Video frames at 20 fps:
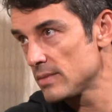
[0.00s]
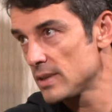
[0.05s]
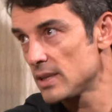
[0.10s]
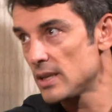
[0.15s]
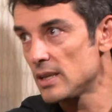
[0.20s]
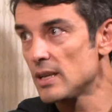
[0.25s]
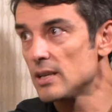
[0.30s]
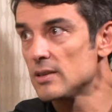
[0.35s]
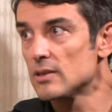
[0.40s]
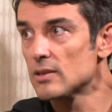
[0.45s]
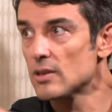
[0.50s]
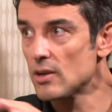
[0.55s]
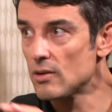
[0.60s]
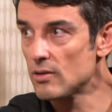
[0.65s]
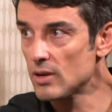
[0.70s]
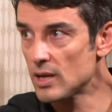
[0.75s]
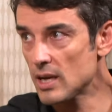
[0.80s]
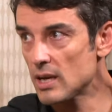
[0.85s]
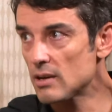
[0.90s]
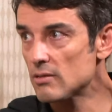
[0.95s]
in as
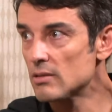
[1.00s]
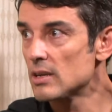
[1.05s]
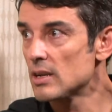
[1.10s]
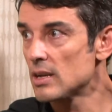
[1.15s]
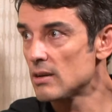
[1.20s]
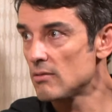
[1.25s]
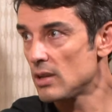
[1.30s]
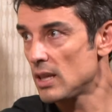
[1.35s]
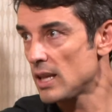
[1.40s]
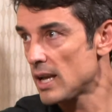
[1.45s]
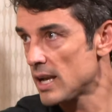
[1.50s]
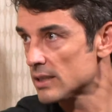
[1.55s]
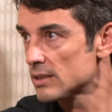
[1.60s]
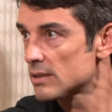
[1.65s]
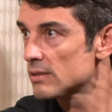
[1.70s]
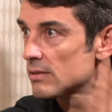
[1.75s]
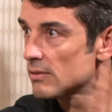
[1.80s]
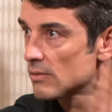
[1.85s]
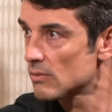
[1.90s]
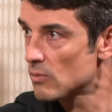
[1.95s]
coherent and
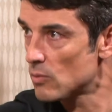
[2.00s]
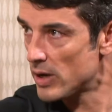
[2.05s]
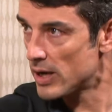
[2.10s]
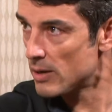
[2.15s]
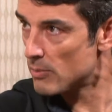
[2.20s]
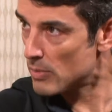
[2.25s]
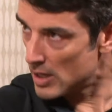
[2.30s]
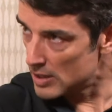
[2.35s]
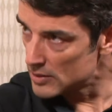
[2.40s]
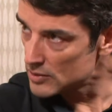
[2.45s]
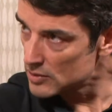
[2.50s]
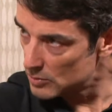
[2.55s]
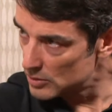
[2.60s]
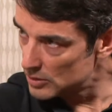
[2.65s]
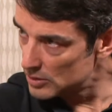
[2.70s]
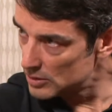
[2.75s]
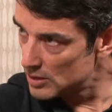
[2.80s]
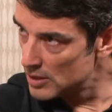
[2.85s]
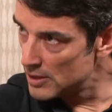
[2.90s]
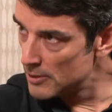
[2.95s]
relaxed way
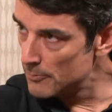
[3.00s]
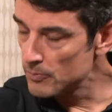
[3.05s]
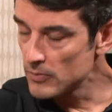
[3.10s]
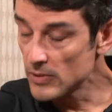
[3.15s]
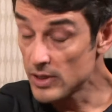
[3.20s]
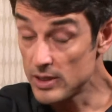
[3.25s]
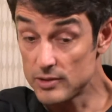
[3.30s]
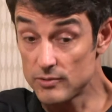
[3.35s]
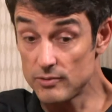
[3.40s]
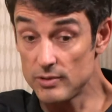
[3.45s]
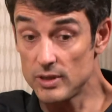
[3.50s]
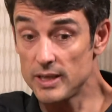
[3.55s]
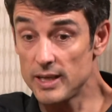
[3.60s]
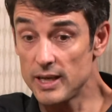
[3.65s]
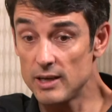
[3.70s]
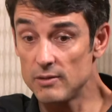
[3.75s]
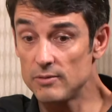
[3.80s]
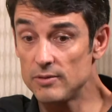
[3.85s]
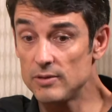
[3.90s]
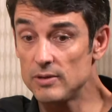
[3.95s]
possible is really
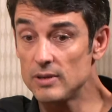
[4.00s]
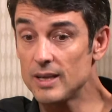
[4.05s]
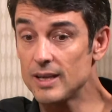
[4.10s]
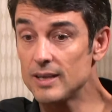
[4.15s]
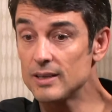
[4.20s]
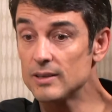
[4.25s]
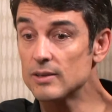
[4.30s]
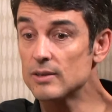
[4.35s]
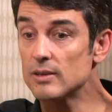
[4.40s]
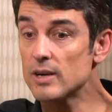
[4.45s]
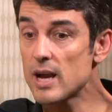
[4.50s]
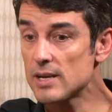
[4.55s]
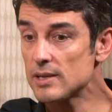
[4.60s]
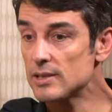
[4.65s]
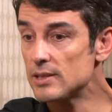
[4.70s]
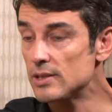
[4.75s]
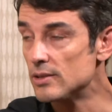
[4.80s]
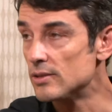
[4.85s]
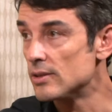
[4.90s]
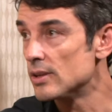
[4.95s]
helpful. And
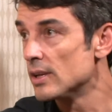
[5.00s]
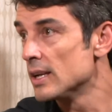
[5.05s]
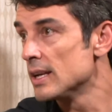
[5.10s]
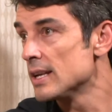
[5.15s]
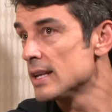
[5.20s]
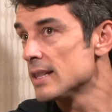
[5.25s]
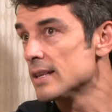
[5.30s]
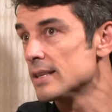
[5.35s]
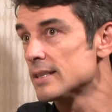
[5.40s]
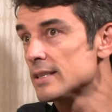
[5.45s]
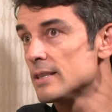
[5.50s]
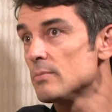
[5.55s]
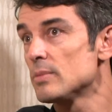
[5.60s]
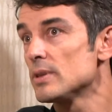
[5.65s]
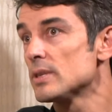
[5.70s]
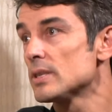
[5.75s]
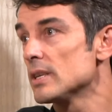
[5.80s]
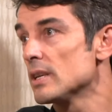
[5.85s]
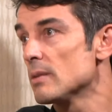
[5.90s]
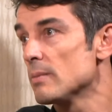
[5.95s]
gratitude, the
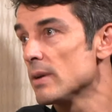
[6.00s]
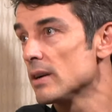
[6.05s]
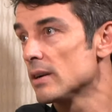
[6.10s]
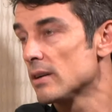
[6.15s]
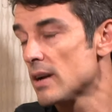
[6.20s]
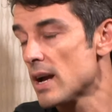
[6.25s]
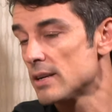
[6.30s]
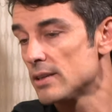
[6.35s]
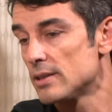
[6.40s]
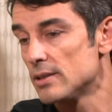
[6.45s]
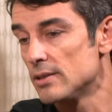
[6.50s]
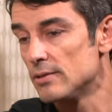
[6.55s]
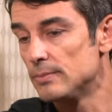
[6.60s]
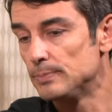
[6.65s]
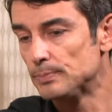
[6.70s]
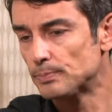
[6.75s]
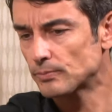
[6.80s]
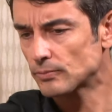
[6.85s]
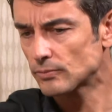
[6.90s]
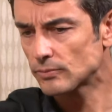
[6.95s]
simplest thing about gratitude,